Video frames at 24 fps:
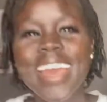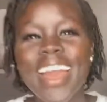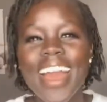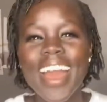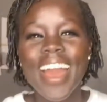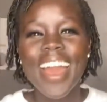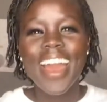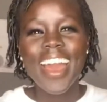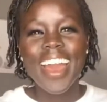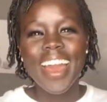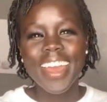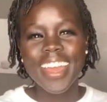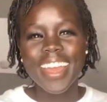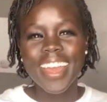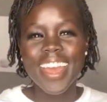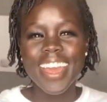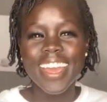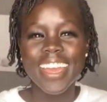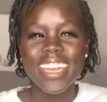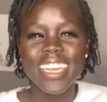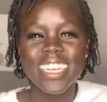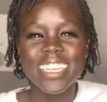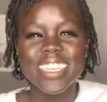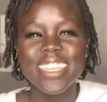Hi
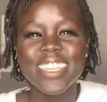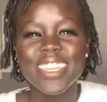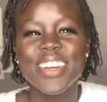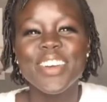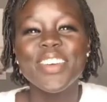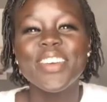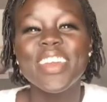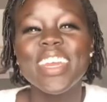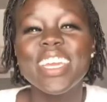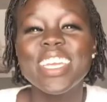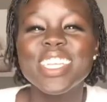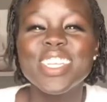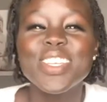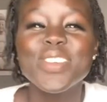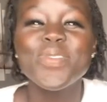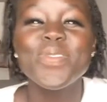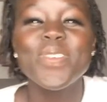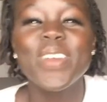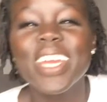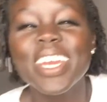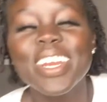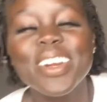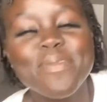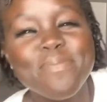guys, okay, so
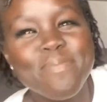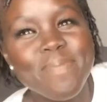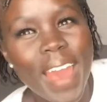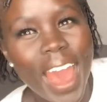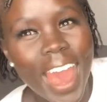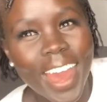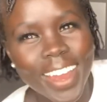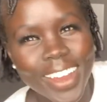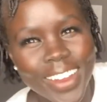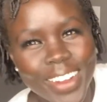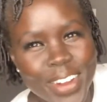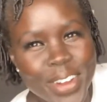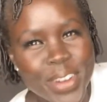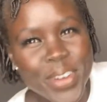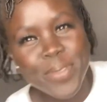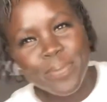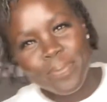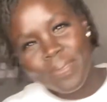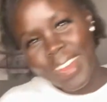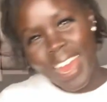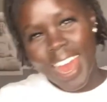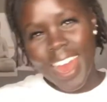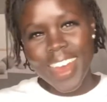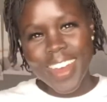we are back home
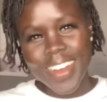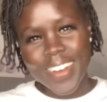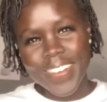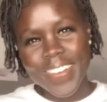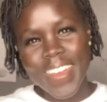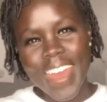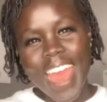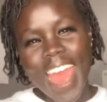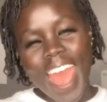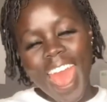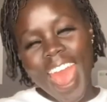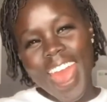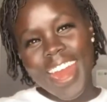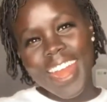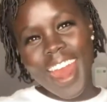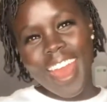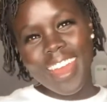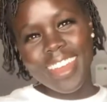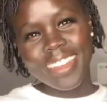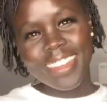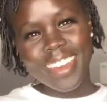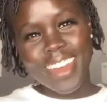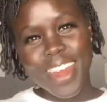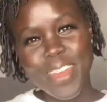now, and I
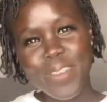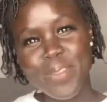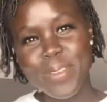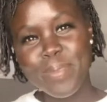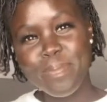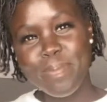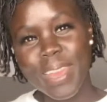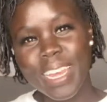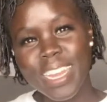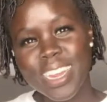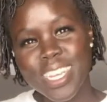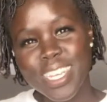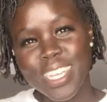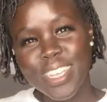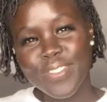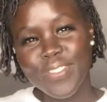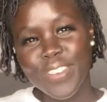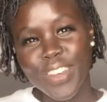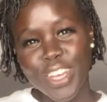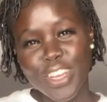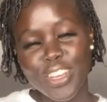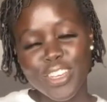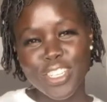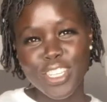thought I would make this
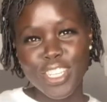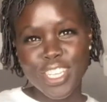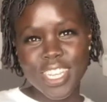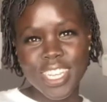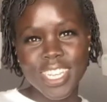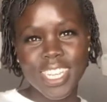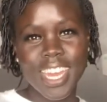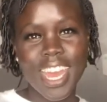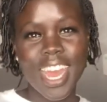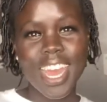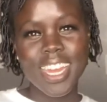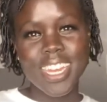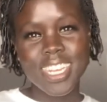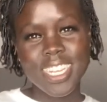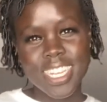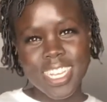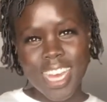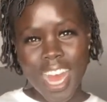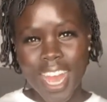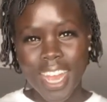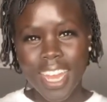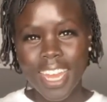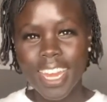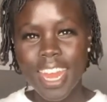video just to kind of
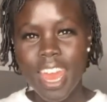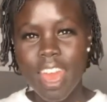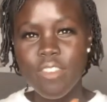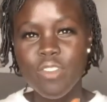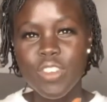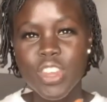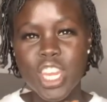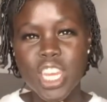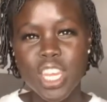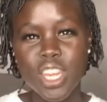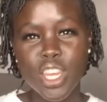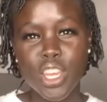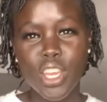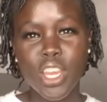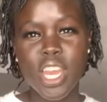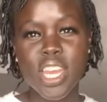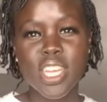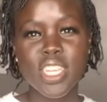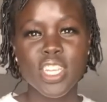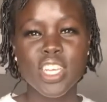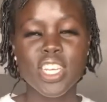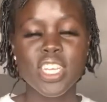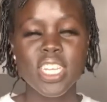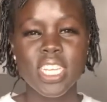tie in everything that you
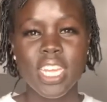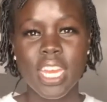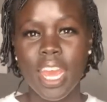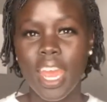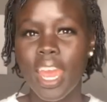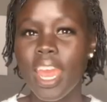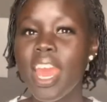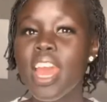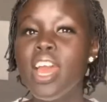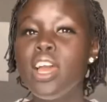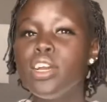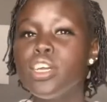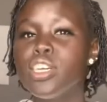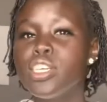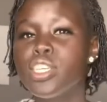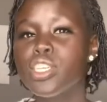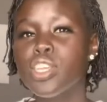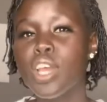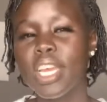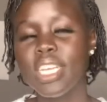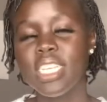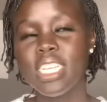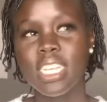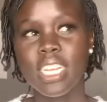guys saw today. So
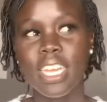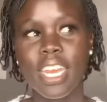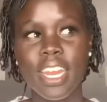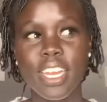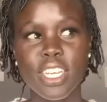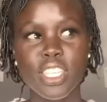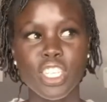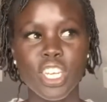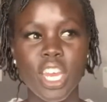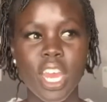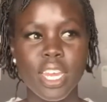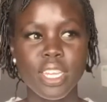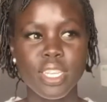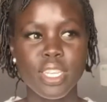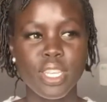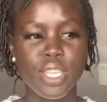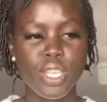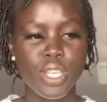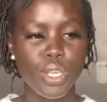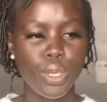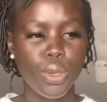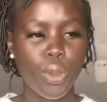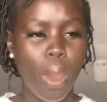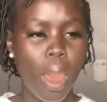I didn't get a chance
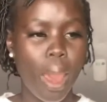to